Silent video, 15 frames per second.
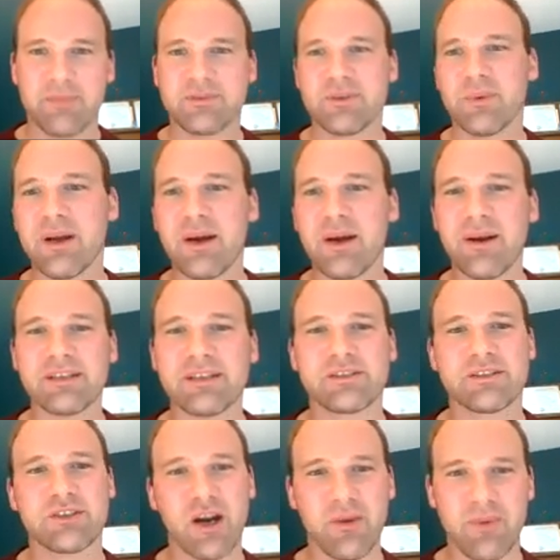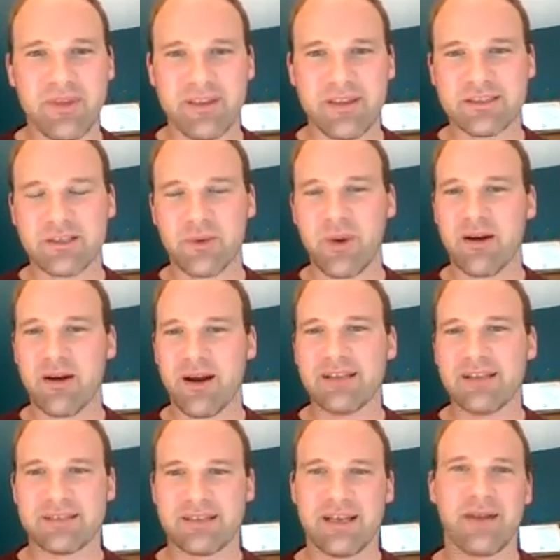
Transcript: So we're going to start with a square S,